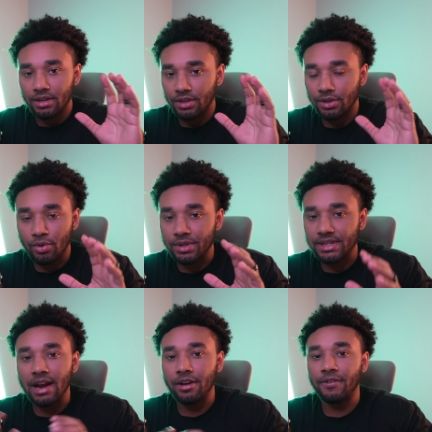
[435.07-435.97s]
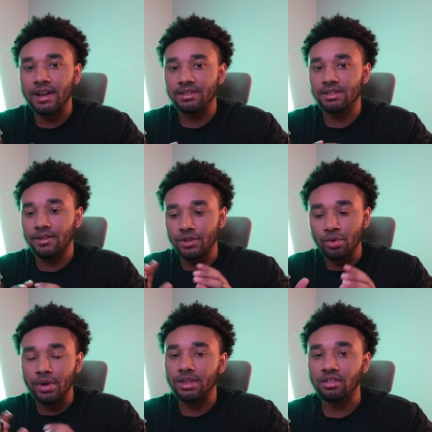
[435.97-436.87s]
your sacrifices of
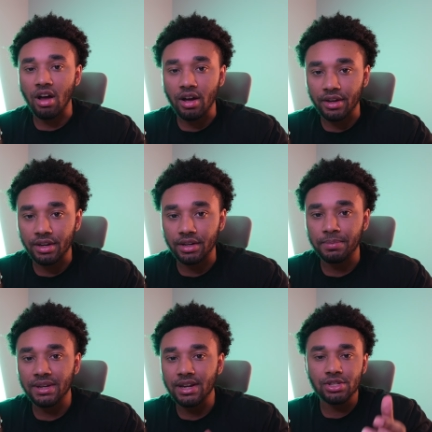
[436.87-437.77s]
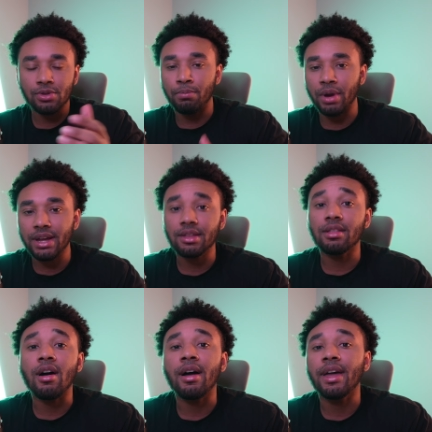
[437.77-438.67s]
doing the law good because you break the
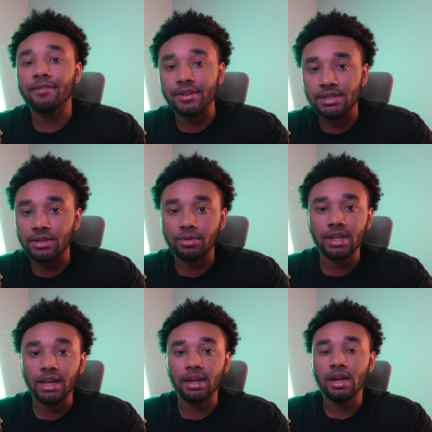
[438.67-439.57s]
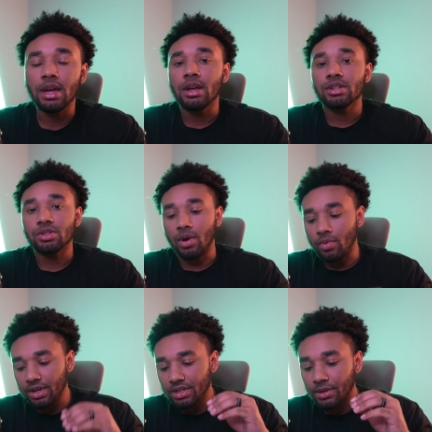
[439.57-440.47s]
law every single day. So I
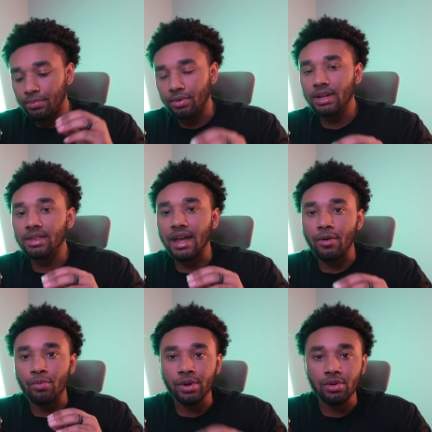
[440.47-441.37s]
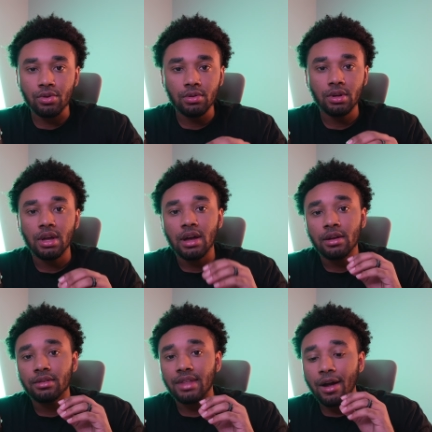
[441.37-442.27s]
wanted to bring that real
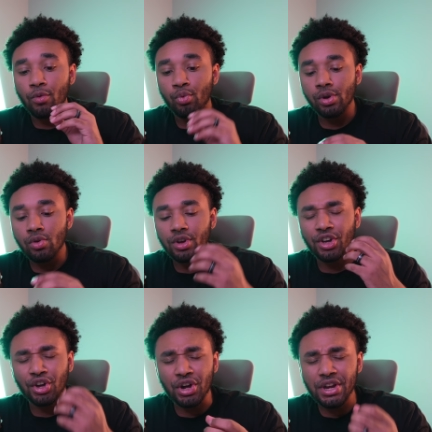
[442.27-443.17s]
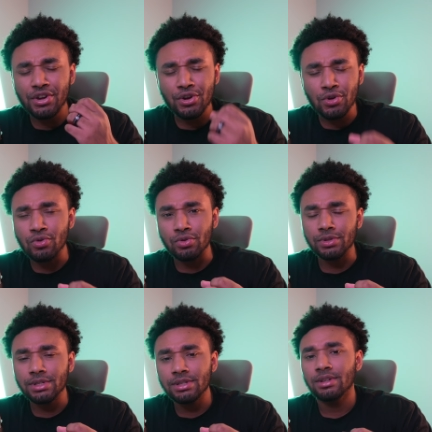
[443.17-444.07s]
that real good
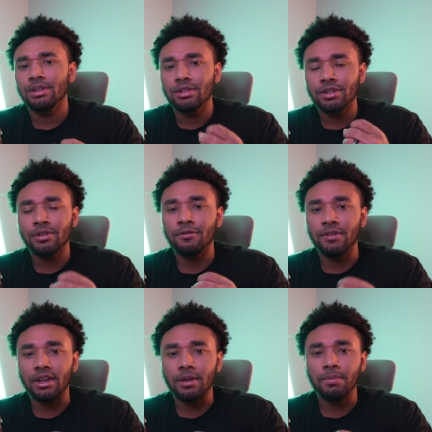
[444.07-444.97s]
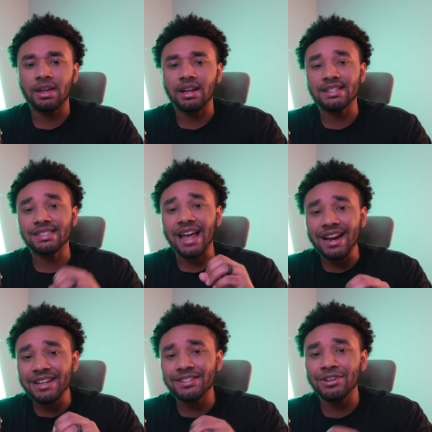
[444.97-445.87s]
news to Vic because that
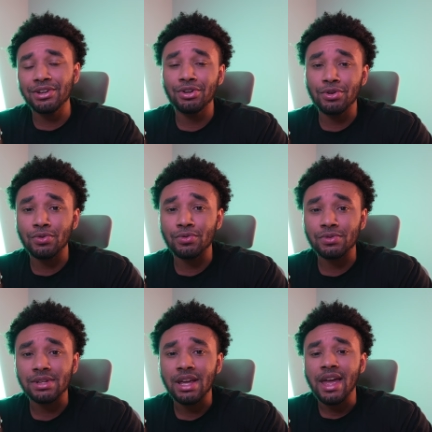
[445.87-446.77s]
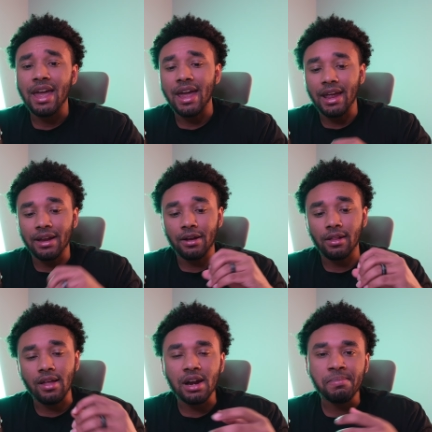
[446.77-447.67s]
is good news. And a
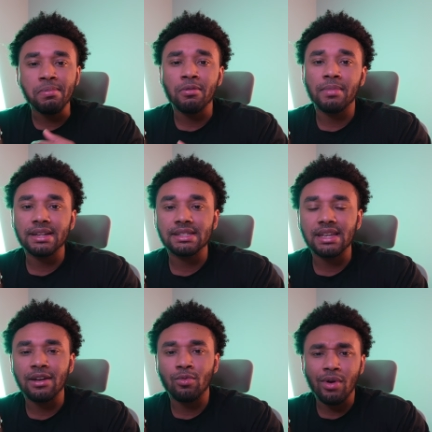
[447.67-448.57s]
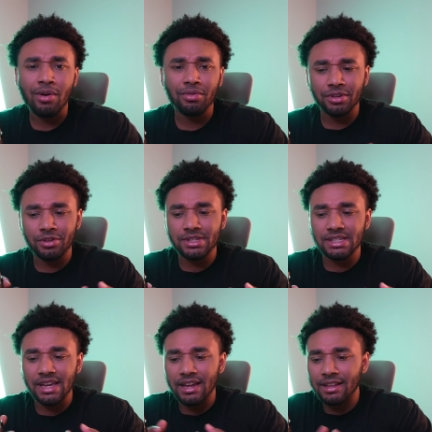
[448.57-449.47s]
lot of people might say, well, you're
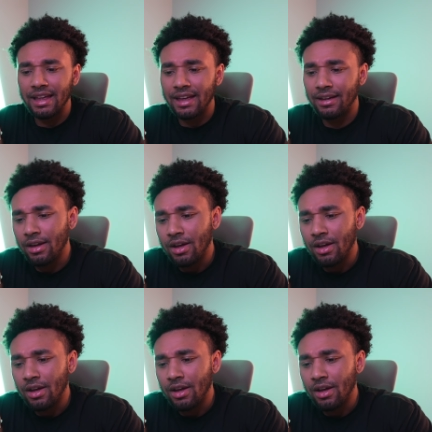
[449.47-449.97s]
saying that